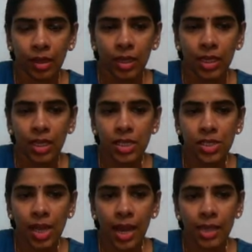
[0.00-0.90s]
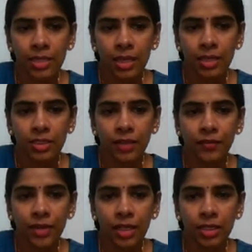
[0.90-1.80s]
Each has
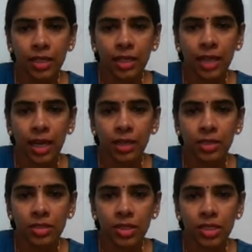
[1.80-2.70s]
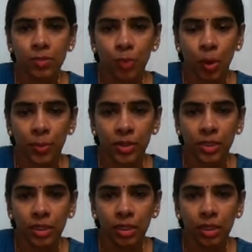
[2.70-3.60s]
definite characteristics
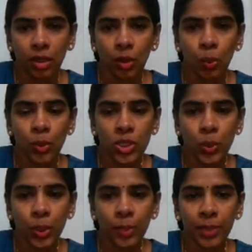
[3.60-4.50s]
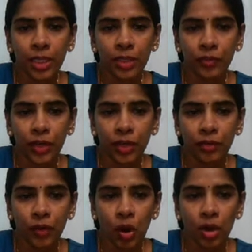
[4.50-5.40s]
property which will be different
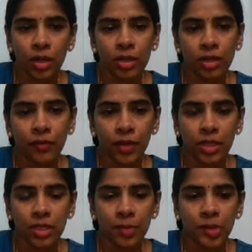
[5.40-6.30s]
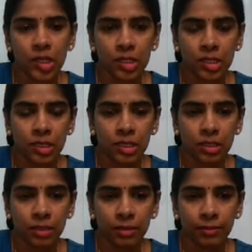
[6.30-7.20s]
for different substances.
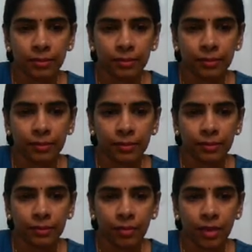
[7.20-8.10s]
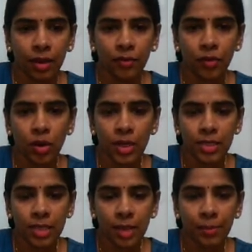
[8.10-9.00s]
For
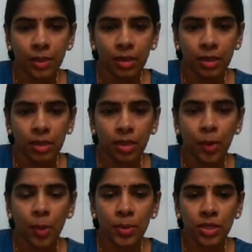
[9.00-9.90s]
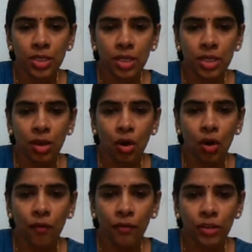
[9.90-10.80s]
example, the property
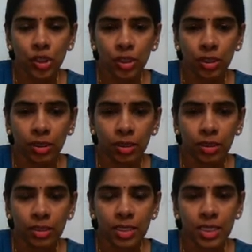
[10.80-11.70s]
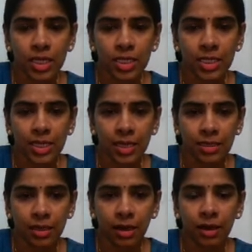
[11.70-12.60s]
of sugar such as
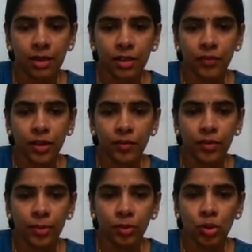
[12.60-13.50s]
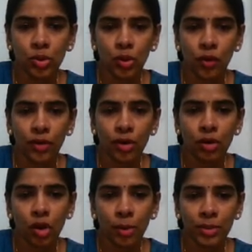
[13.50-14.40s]
taste are different from those of
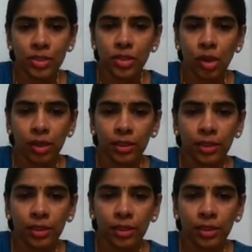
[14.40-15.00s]
common salt.